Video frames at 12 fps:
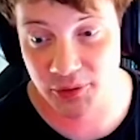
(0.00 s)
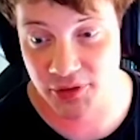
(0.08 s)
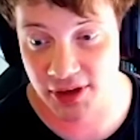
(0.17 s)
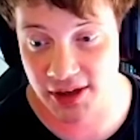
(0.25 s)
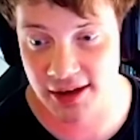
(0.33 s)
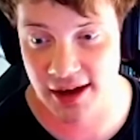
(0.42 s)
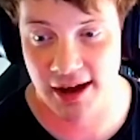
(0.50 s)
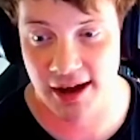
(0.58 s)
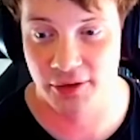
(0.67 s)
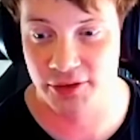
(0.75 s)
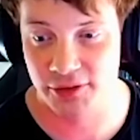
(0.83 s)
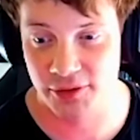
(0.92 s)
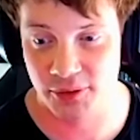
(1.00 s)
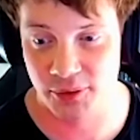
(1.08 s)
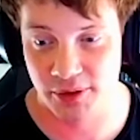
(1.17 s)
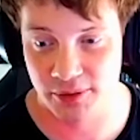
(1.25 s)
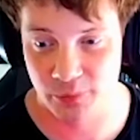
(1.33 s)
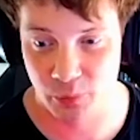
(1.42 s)
music. I listen
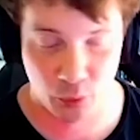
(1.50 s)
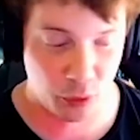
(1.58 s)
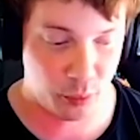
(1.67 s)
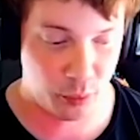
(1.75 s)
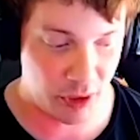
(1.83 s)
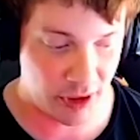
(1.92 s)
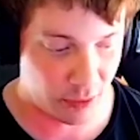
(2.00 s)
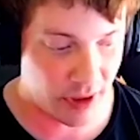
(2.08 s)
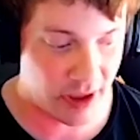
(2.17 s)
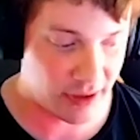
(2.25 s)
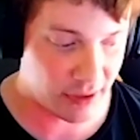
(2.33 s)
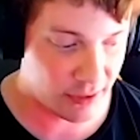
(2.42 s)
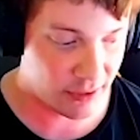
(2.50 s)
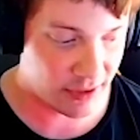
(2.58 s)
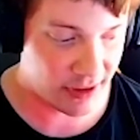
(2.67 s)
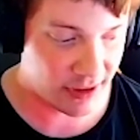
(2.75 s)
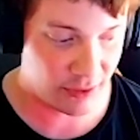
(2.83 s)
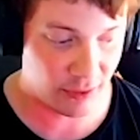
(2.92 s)
to it pretty
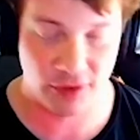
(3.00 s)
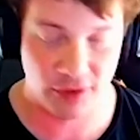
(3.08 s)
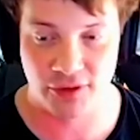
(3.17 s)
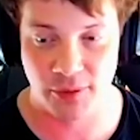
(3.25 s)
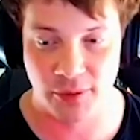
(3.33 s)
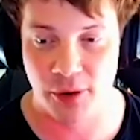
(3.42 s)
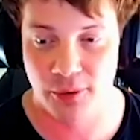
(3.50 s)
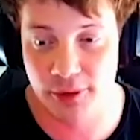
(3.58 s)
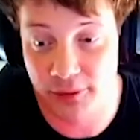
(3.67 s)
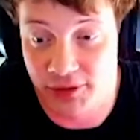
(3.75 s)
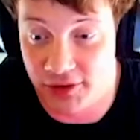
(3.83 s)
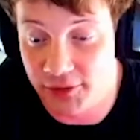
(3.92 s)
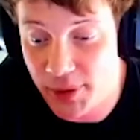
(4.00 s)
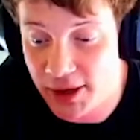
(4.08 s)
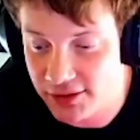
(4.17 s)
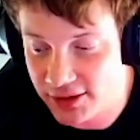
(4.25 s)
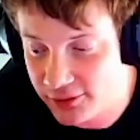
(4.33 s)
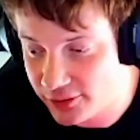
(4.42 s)
regularly, so this is about what I was
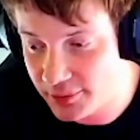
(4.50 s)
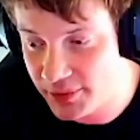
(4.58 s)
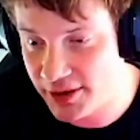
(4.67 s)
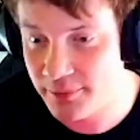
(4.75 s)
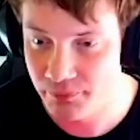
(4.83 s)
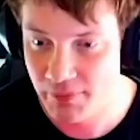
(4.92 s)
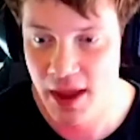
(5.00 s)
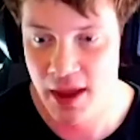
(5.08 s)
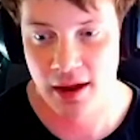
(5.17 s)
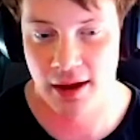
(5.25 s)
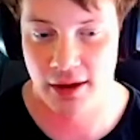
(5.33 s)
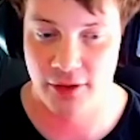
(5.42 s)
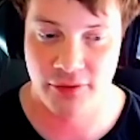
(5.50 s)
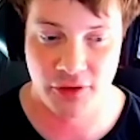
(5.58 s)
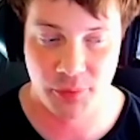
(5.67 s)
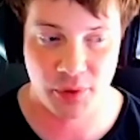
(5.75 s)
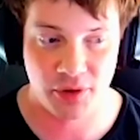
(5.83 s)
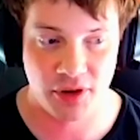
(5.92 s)
expecting from him. I love
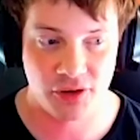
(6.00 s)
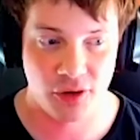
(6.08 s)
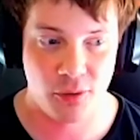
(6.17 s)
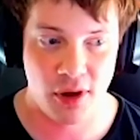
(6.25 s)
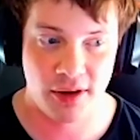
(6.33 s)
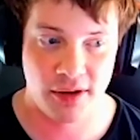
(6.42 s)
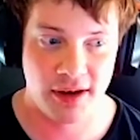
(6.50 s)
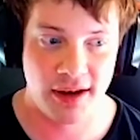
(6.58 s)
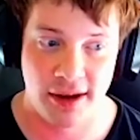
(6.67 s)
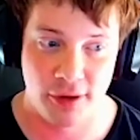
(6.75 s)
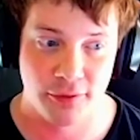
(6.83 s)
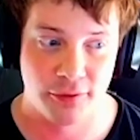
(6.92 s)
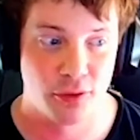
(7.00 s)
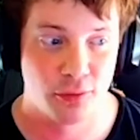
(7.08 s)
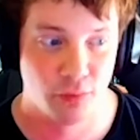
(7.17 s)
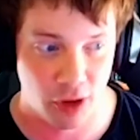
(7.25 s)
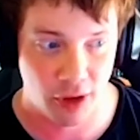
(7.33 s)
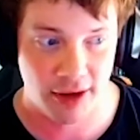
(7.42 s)
his production quality. Out of
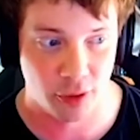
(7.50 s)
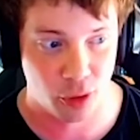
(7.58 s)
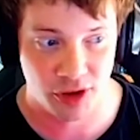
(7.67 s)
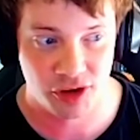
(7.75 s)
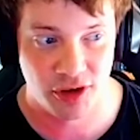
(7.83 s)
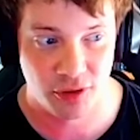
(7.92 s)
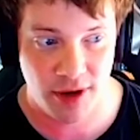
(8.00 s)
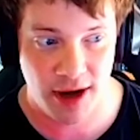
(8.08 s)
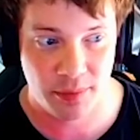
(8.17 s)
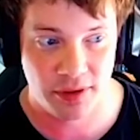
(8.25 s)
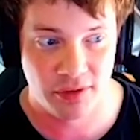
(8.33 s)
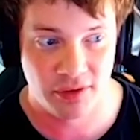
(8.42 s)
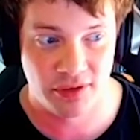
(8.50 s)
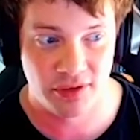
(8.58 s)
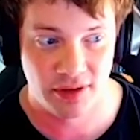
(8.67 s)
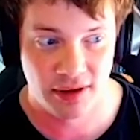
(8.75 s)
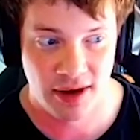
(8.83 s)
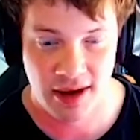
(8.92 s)
a lot of Christian
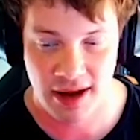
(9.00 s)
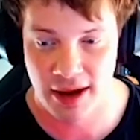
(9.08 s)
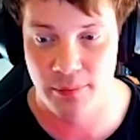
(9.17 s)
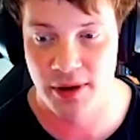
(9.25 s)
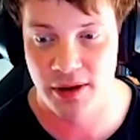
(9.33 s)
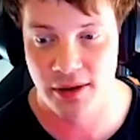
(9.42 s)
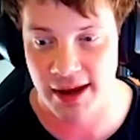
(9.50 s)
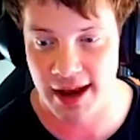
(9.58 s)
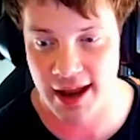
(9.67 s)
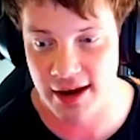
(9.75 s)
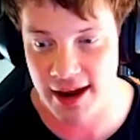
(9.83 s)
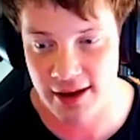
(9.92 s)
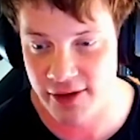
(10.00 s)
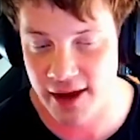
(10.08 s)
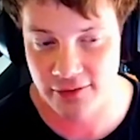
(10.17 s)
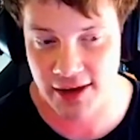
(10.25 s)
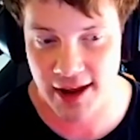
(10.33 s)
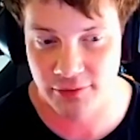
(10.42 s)
rappers, him and like NF
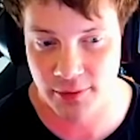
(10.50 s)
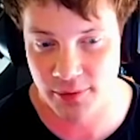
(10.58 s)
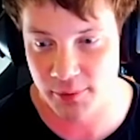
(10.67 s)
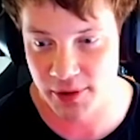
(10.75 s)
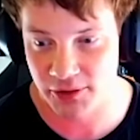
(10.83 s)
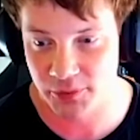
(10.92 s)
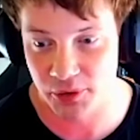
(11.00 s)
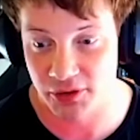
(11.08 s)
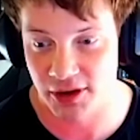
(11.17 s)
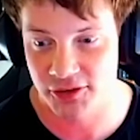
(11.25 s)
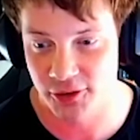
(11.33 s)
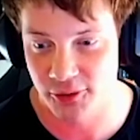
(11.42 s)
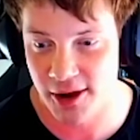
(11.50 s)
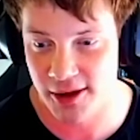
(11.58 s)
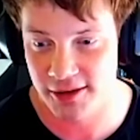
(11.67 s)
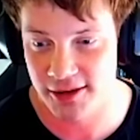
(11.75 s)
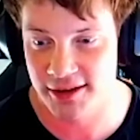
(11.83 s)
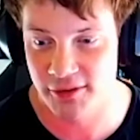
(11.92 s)
have to have some of the best production
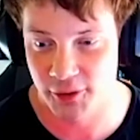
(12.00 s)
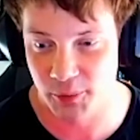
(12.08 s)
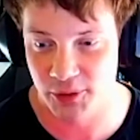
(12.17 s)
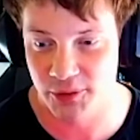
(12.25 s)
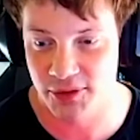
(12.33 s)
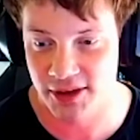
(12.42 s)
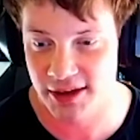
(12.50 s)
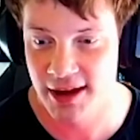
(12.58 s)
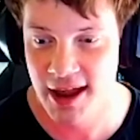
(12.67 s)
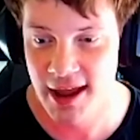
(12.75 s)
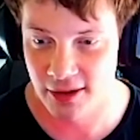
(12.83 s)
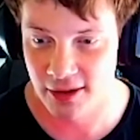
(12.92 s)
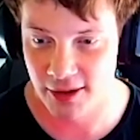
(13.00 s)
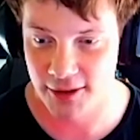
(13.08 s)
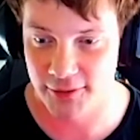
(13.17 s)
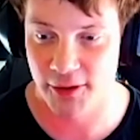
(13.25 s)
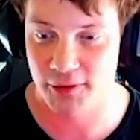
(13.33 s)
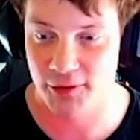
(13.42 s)
quality in their music. A lot
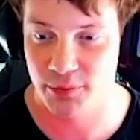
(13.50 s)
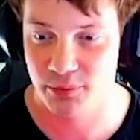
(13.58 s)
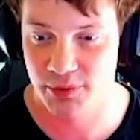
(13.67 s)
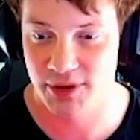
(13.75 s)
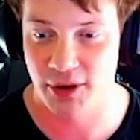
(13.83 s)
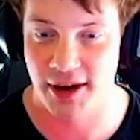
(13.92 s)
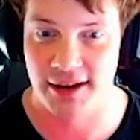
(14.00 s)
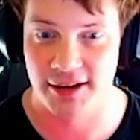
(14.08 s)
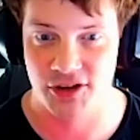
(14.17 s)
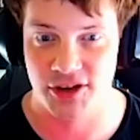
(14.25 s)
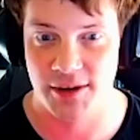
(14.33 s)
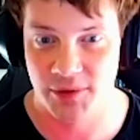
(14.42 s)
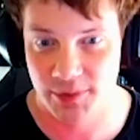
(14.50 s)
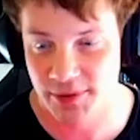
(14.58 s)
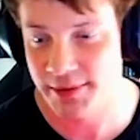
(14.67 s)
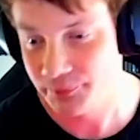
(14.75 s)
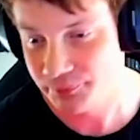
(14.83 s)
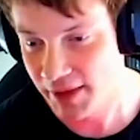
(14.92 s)
of others sound kind of cheap to
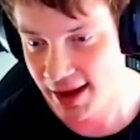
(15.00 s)
me.